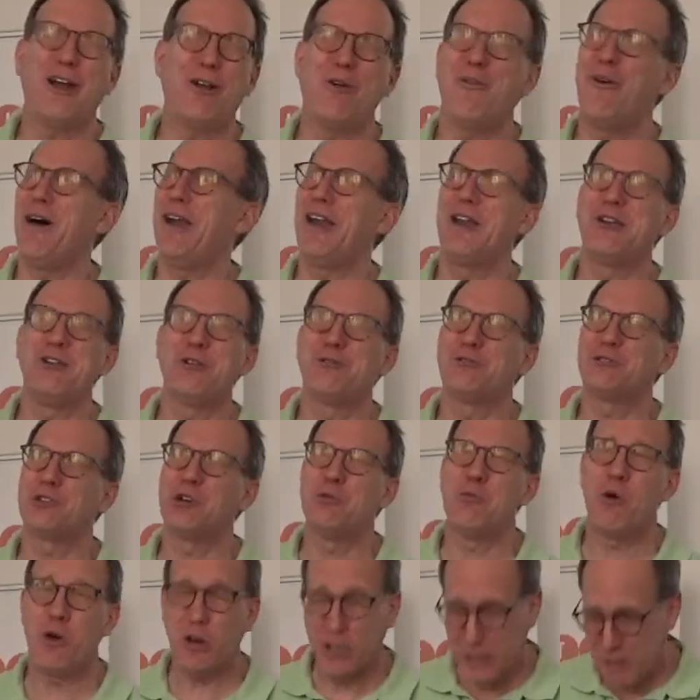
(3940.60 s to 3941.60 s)
don't want to do
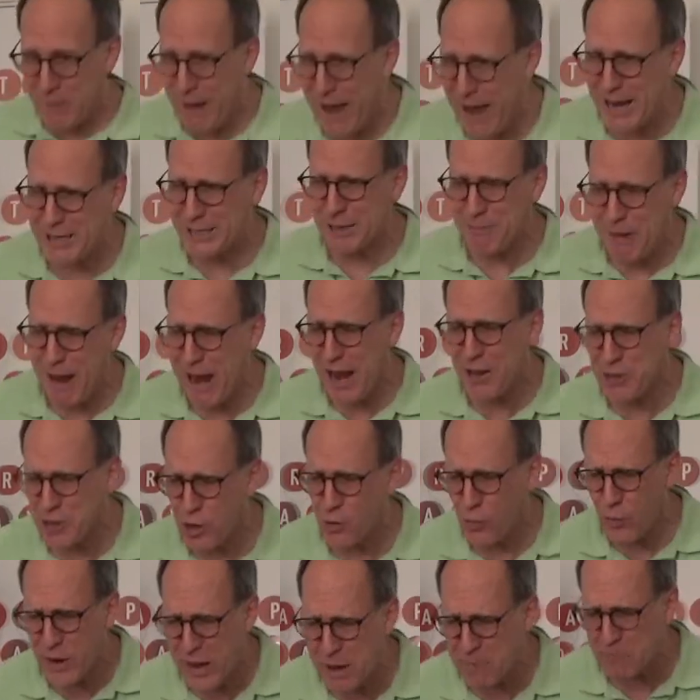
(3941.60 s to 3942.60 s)
two more, come on,
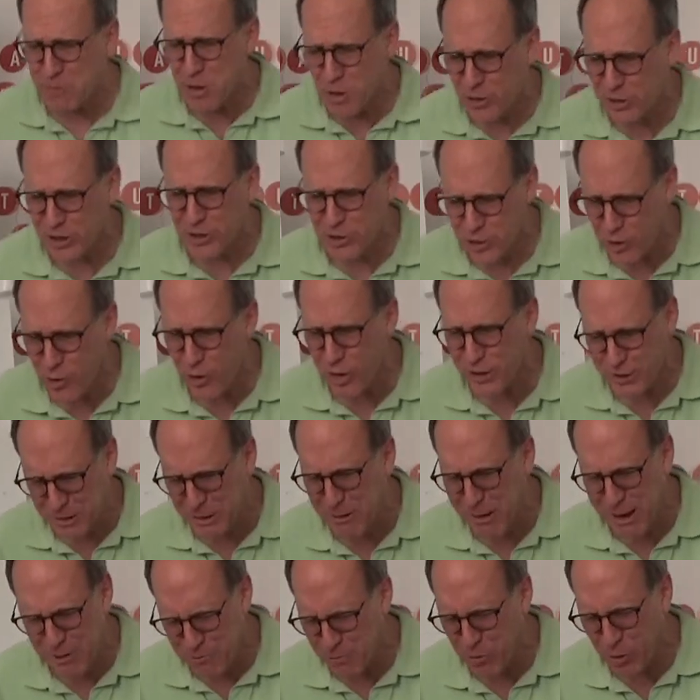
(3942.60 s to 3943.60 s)
you win, you can do it,
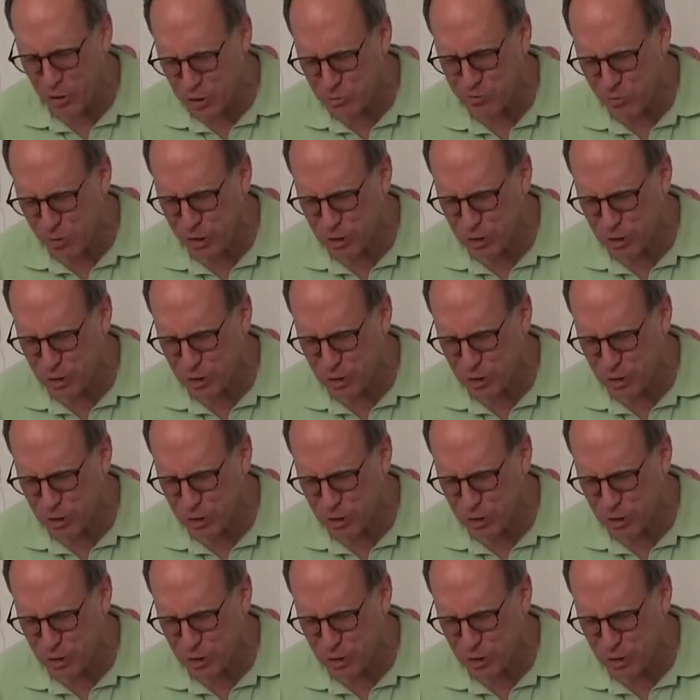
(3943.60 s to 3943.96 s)
come on, push,